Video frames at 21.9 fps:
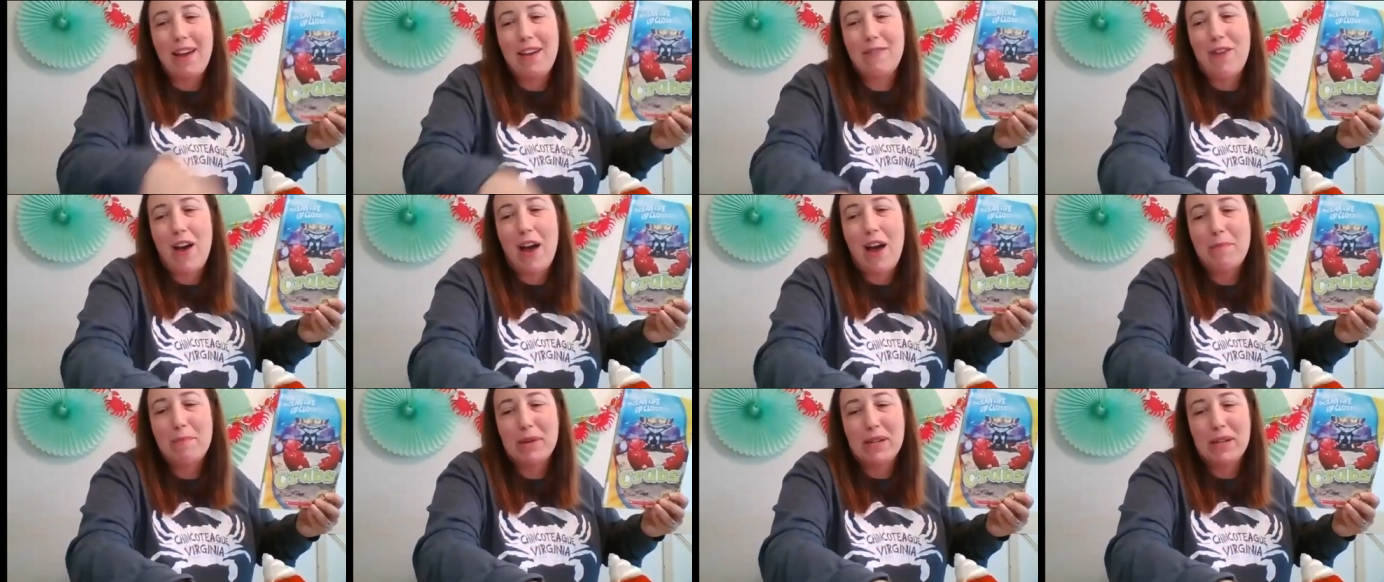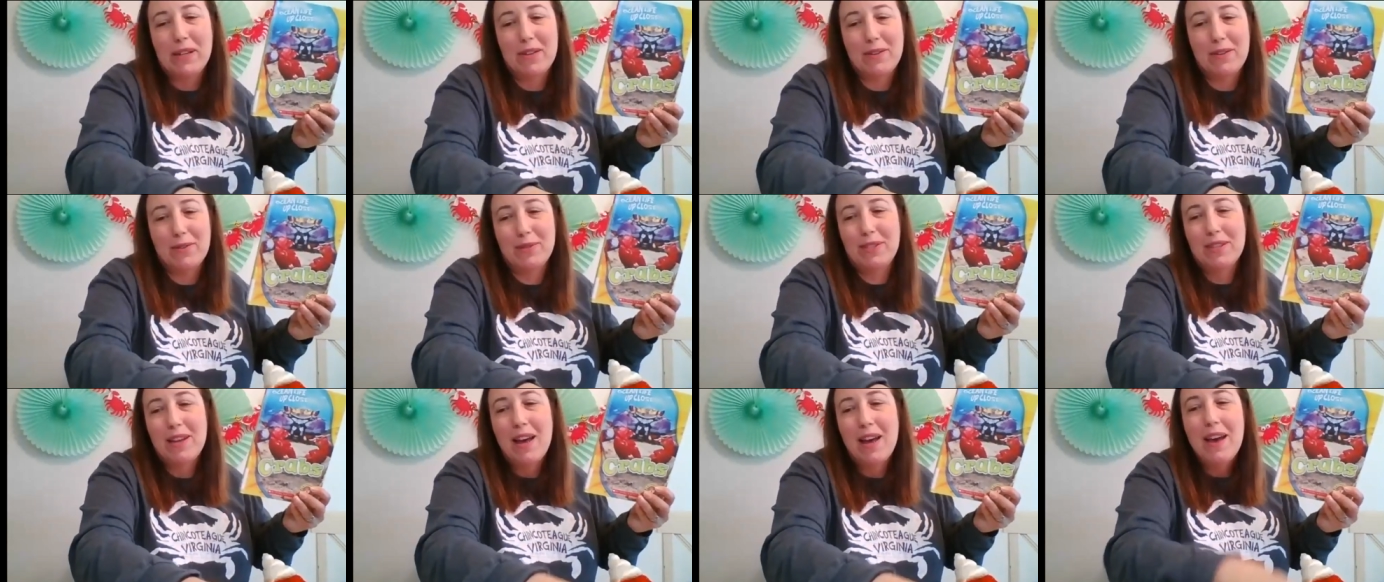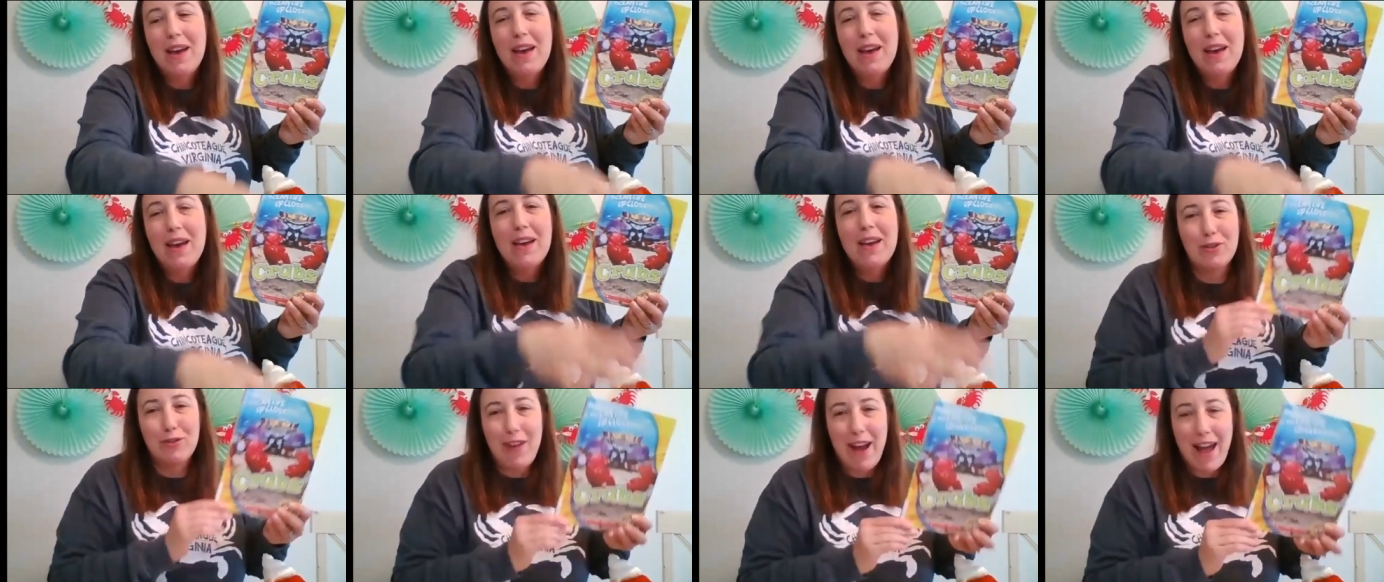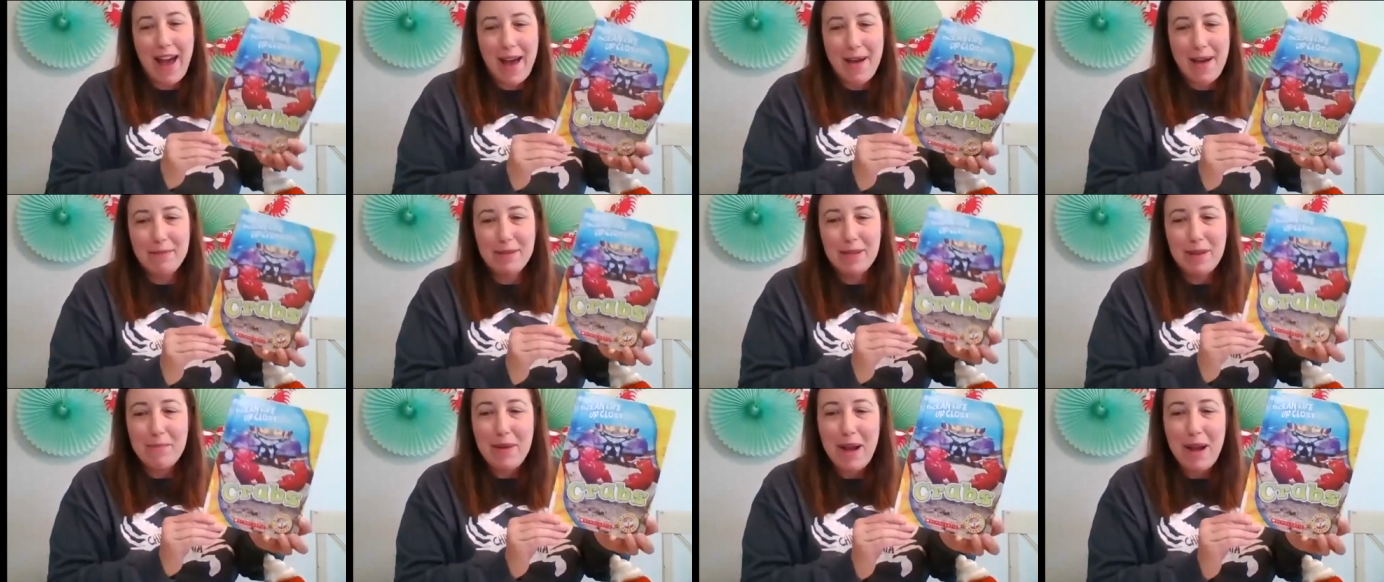Life Up Close Crabs